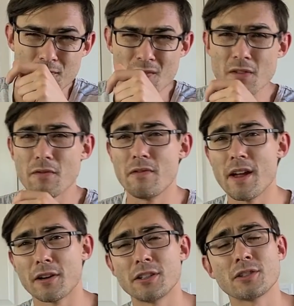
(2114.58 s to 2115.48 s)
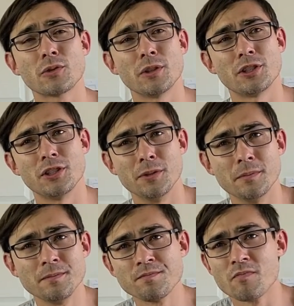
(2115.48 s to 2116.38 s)
Very squishy.
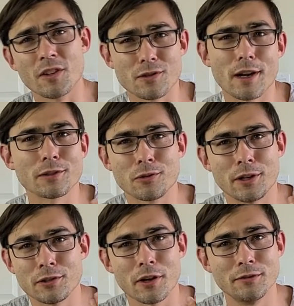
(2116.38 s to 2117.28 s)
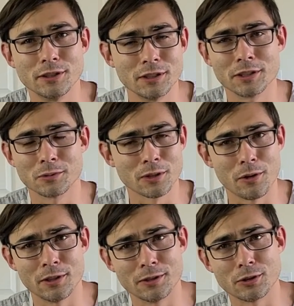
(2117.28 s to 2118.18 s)
There's a nice crunch, obviously, because it was
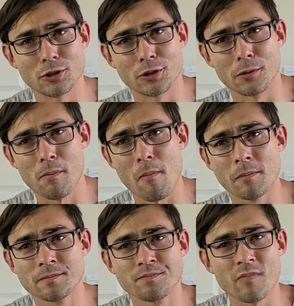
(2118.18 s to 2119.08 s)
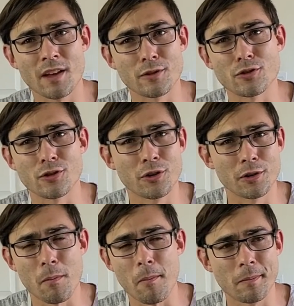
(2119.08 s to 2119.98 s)
coated in sugar. And the
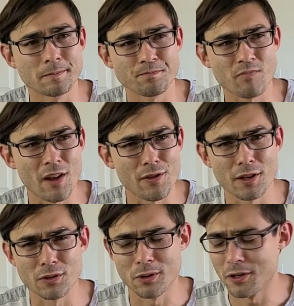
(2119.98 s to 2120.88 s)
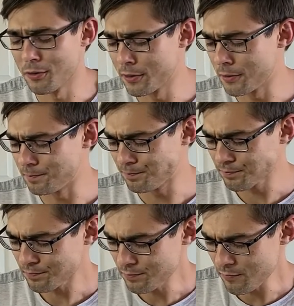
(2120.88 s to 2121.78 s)
sugar, I think, is where all the
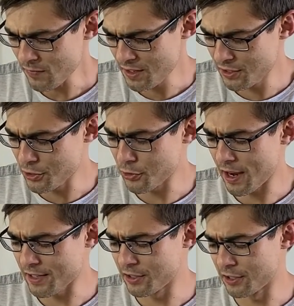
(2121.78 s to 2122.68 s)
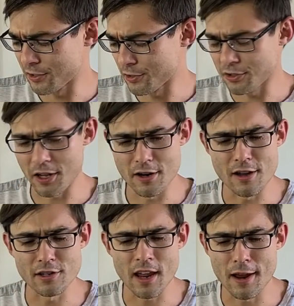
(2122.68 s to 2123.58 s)
citric acid is, because it's got a
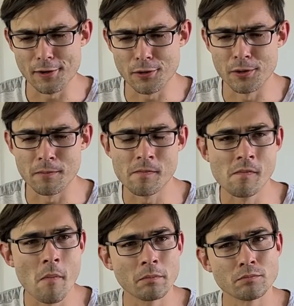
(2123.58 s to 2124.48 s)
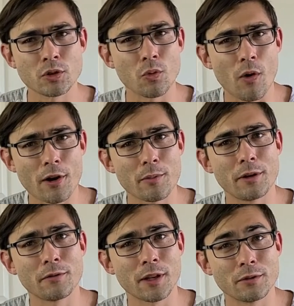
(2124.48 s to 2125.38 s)
nice tang to it. But the
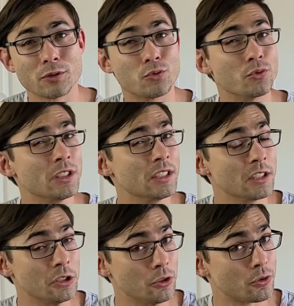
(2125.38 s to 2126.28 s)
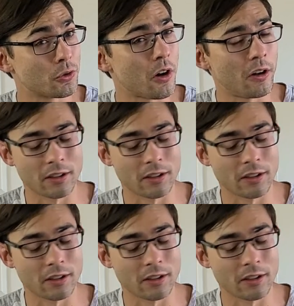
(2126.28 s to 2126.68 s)
watermelon flavor is really strong.